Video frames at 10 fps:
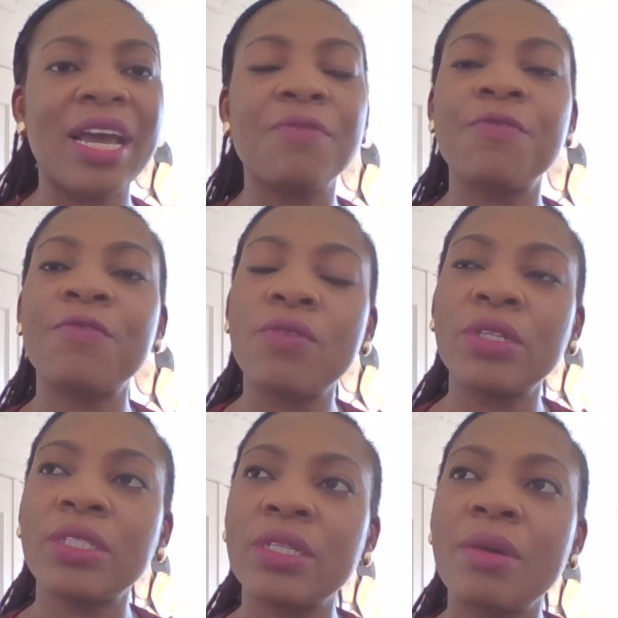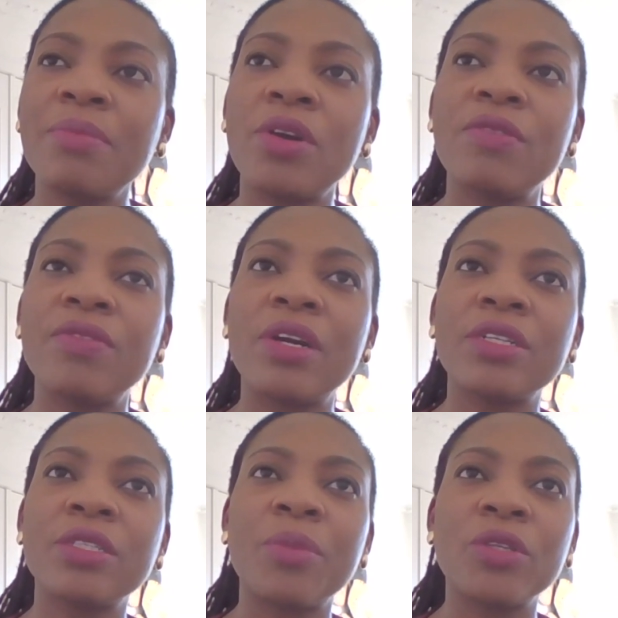And for some of
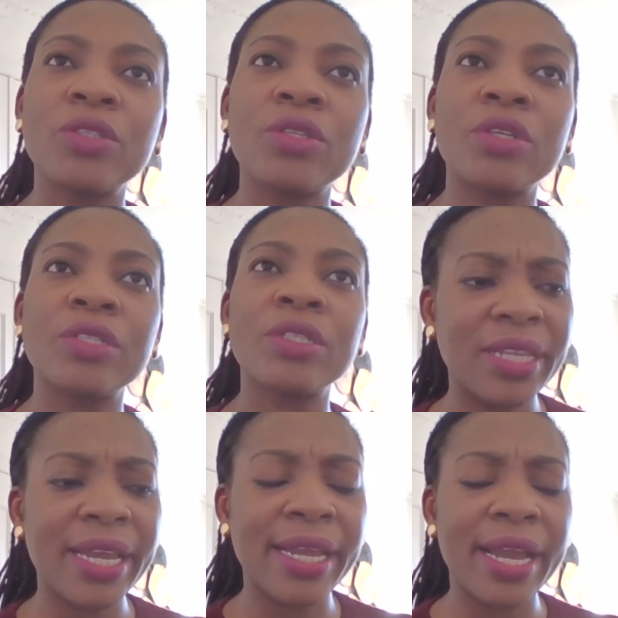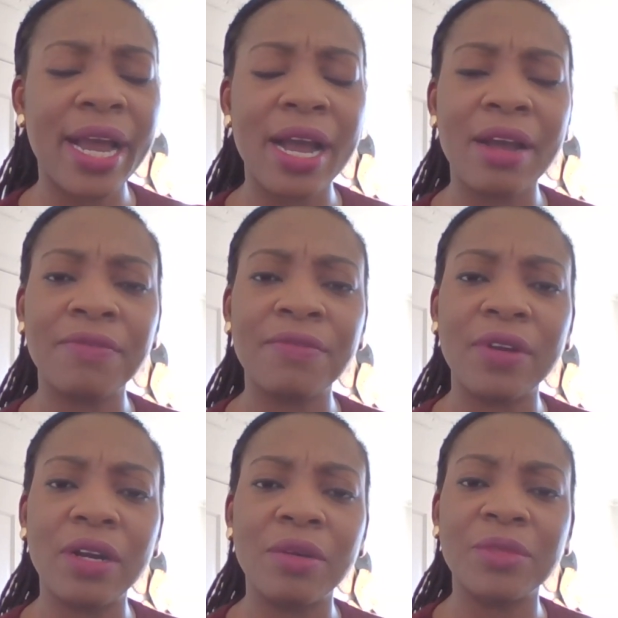our sponsors, they have
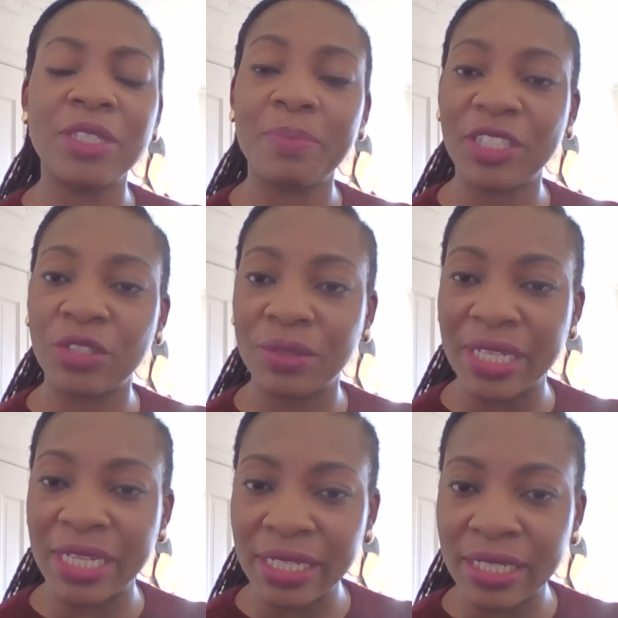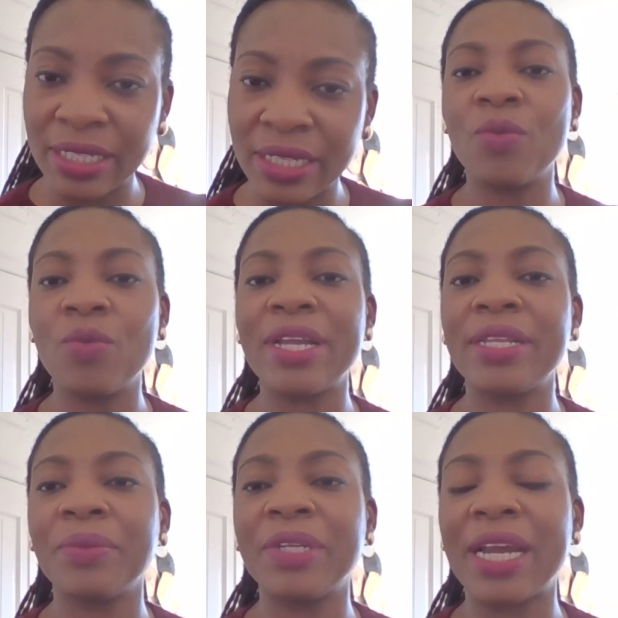special needs where
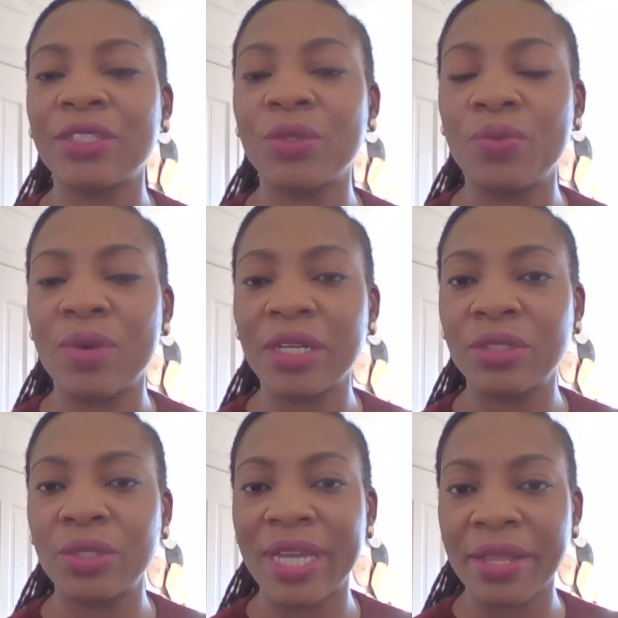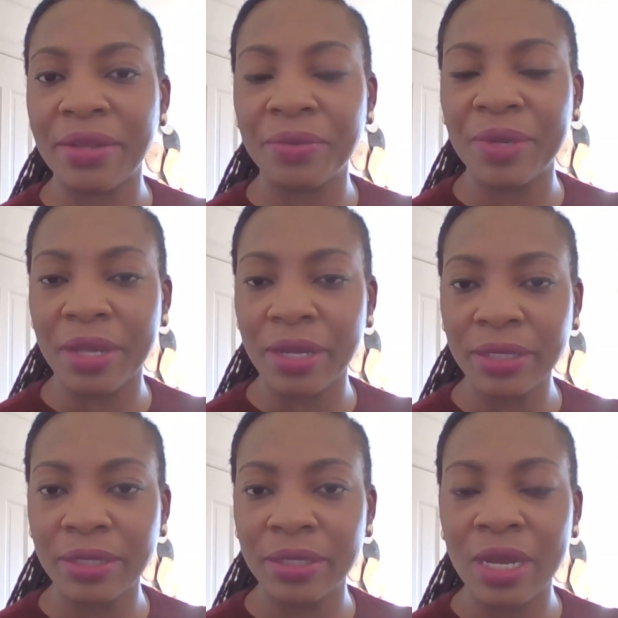they would like to work together with
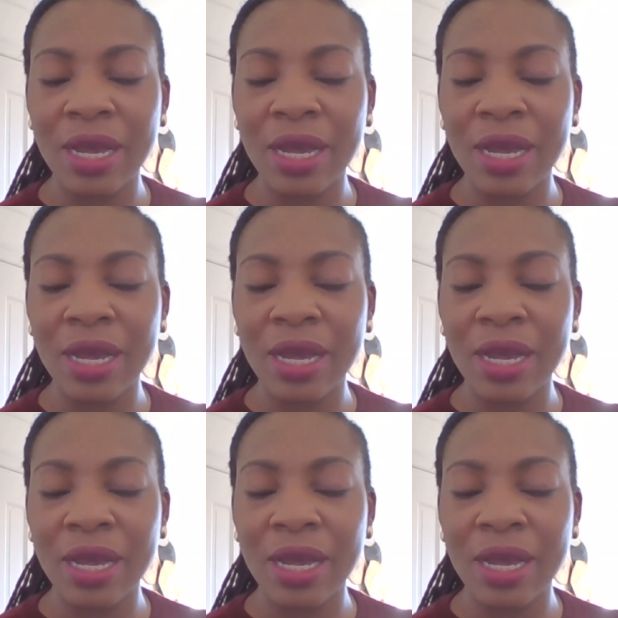us.